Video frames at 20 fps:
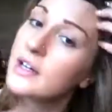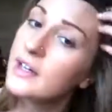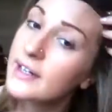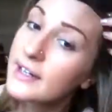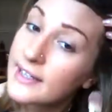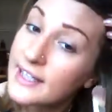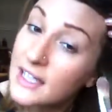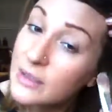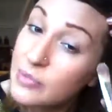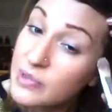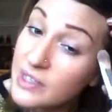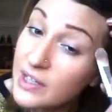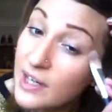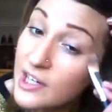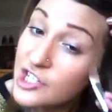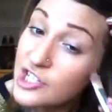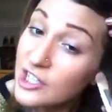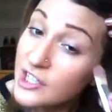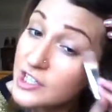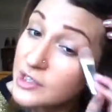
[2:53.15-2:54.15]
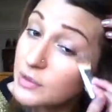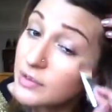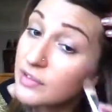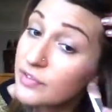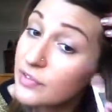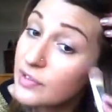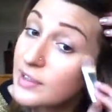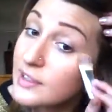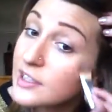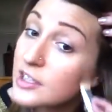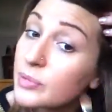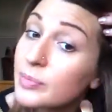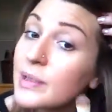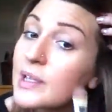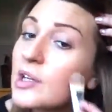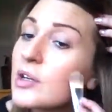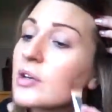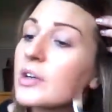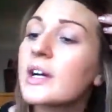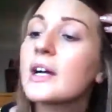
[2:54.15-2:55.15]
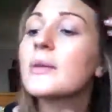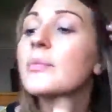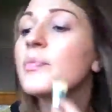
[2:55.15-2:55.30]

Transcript: It keeps the eyeshadow on for a little bit longer.